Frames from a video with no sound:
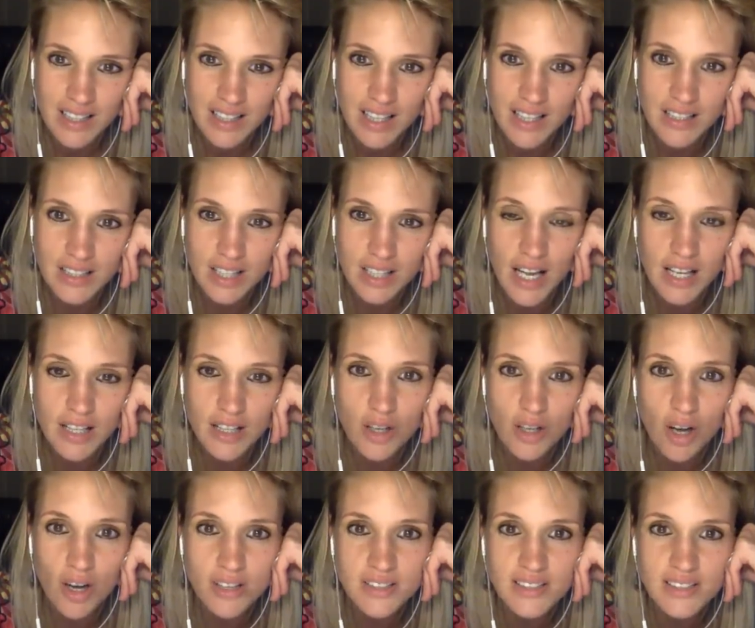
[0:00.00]
And
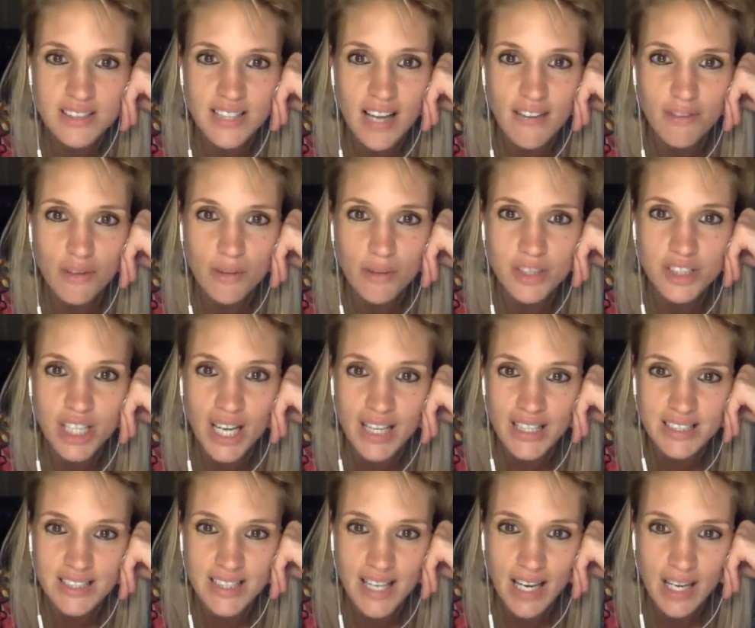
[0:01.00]
God's never
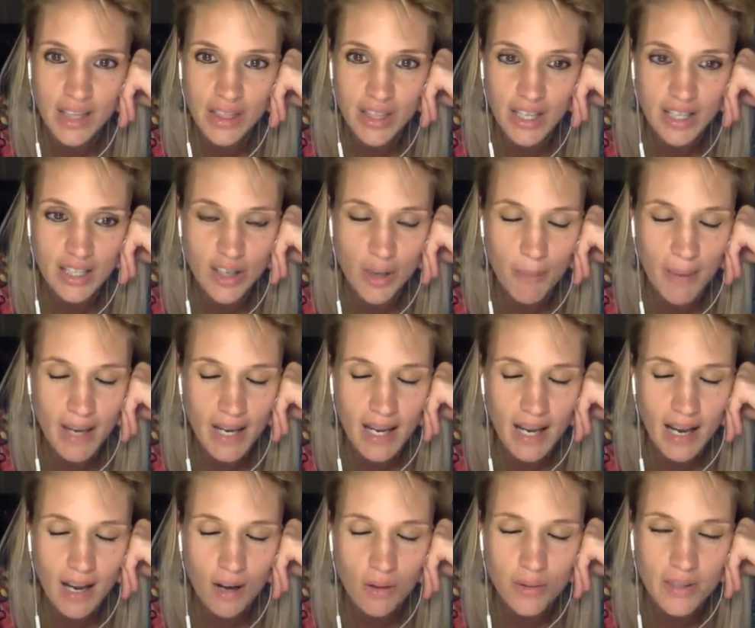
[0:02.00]
rejected anything, no matter
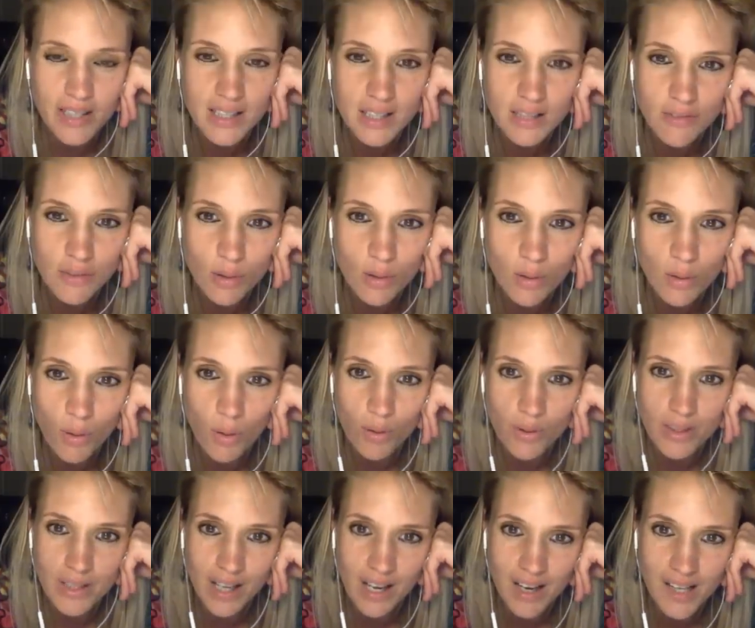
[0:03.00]
how evil or
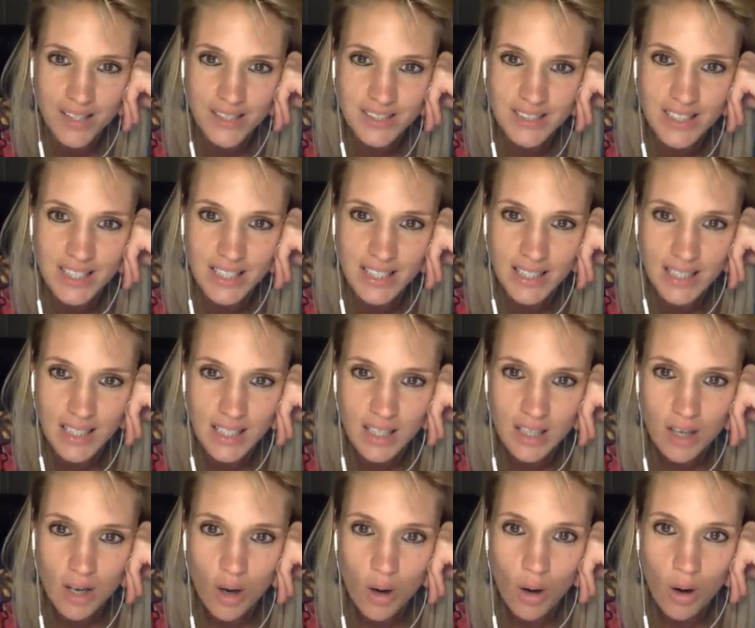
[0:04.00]
nasty
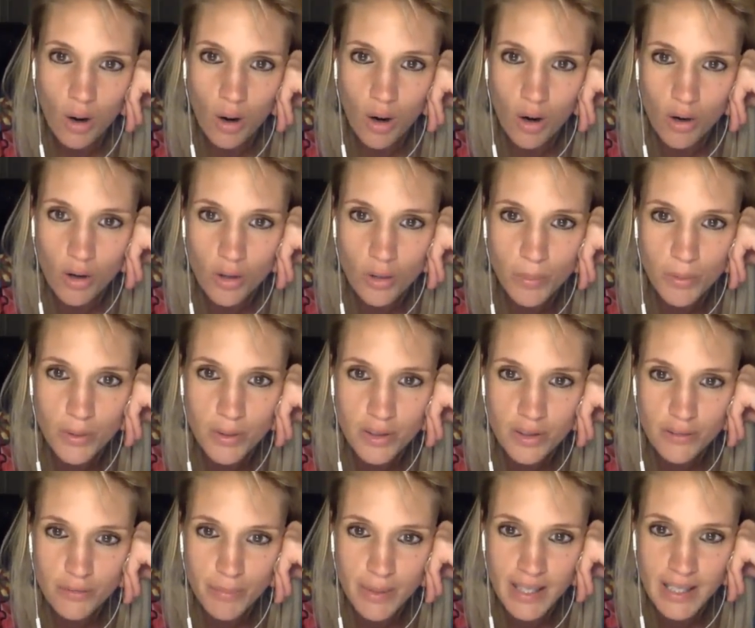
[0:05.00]
or horrible
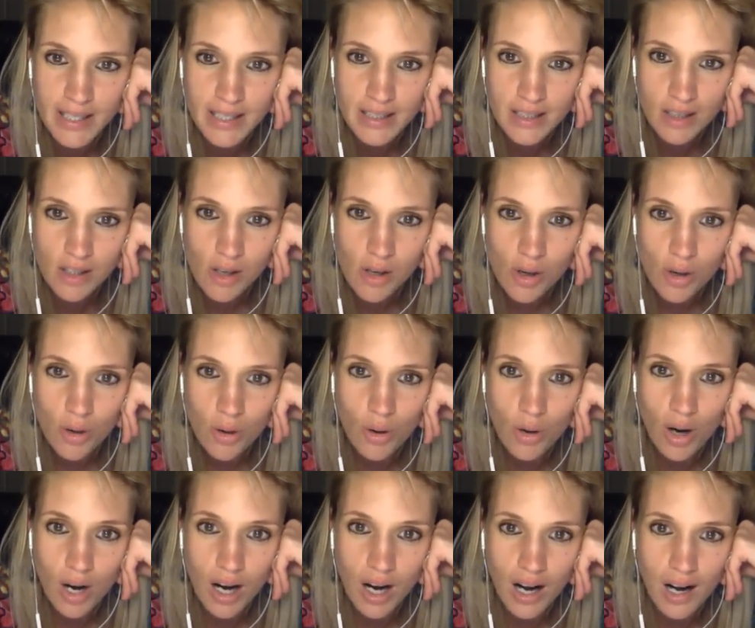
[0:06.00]
you've been
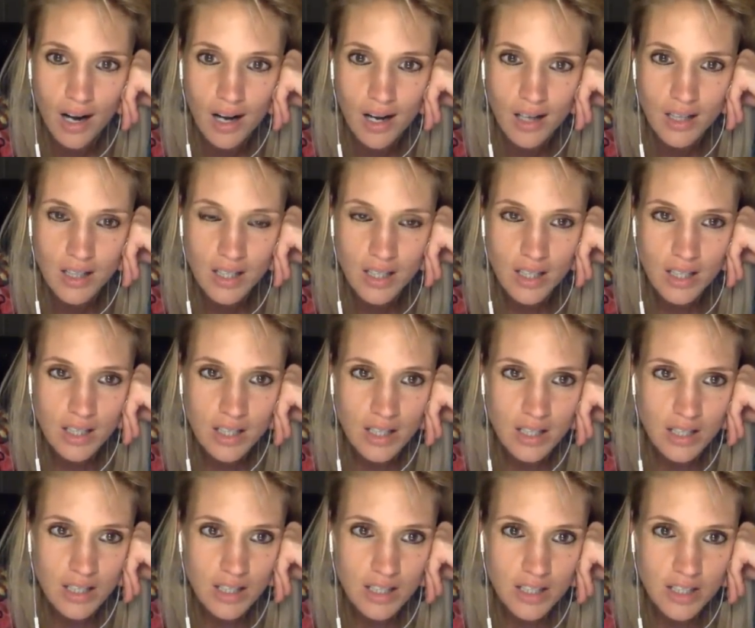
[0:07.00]
or are.
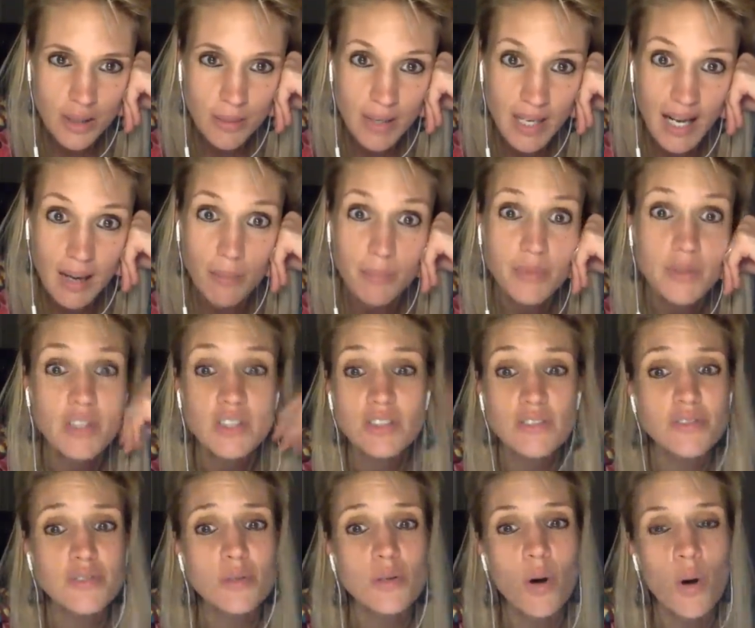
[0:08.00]
No matter how
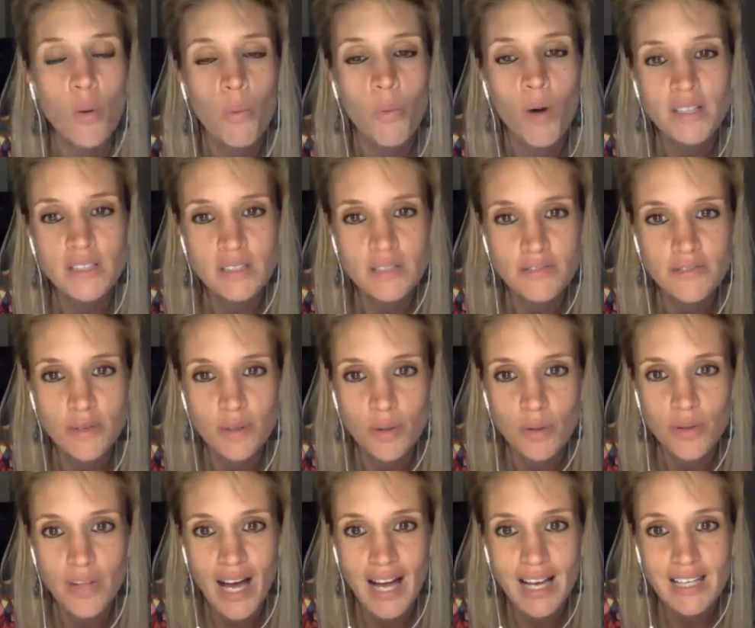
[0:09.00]
beautiful or
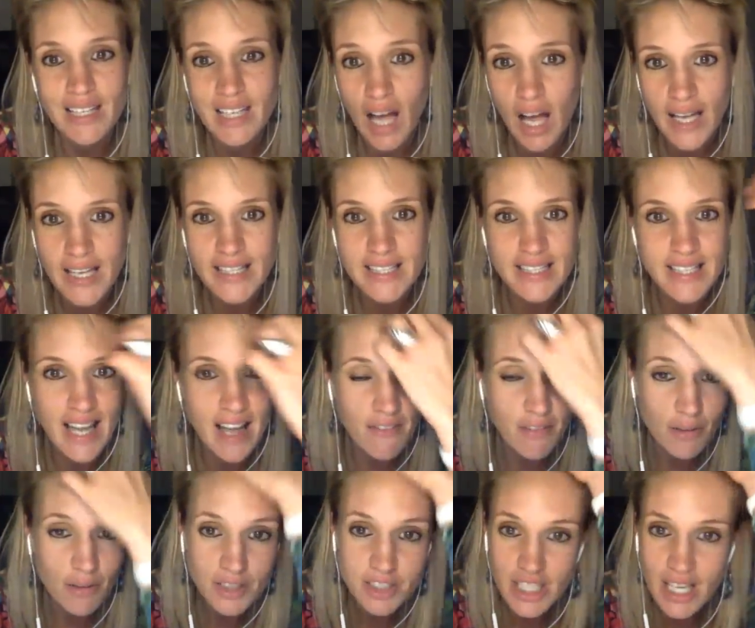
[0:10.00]
wonderful, that light
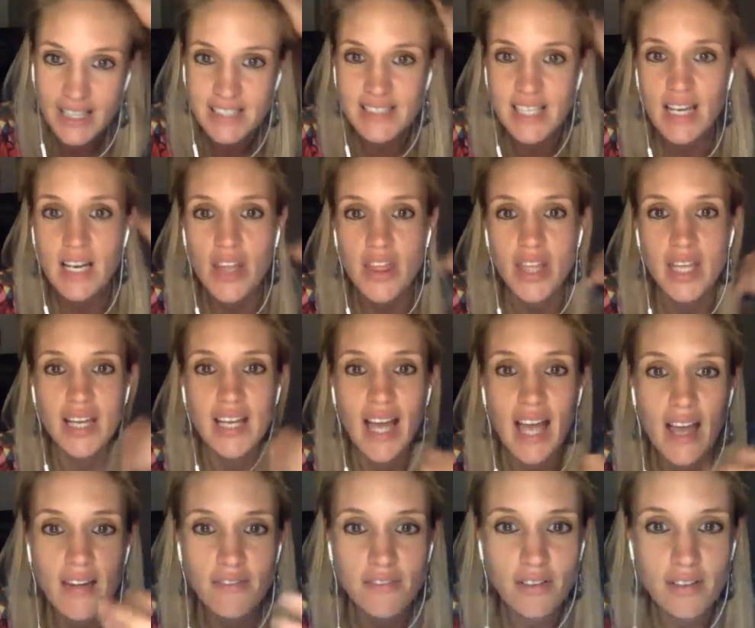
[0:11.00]
never rejects anything.
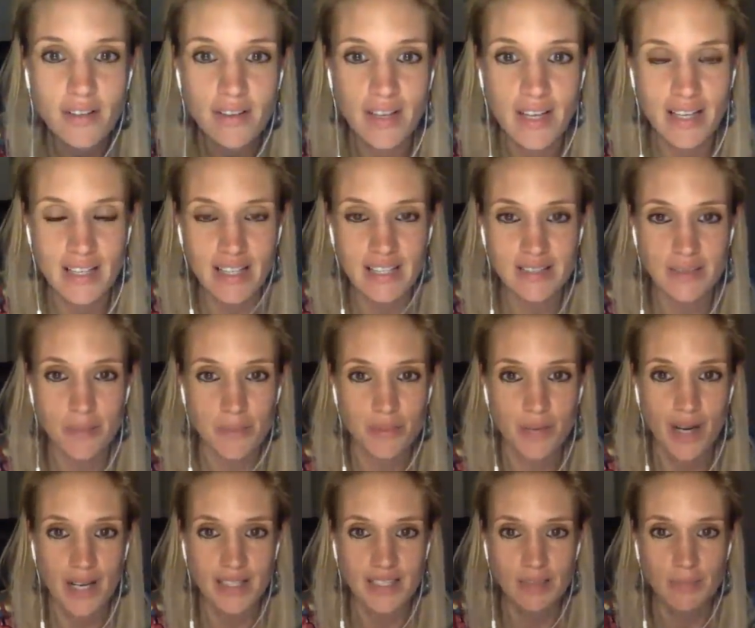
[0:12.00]
Everything is
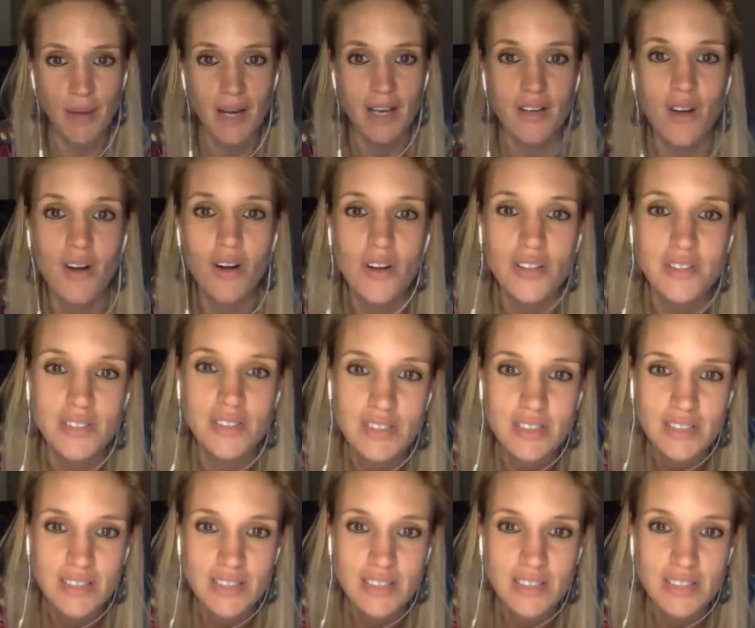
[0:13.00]
embraced by God.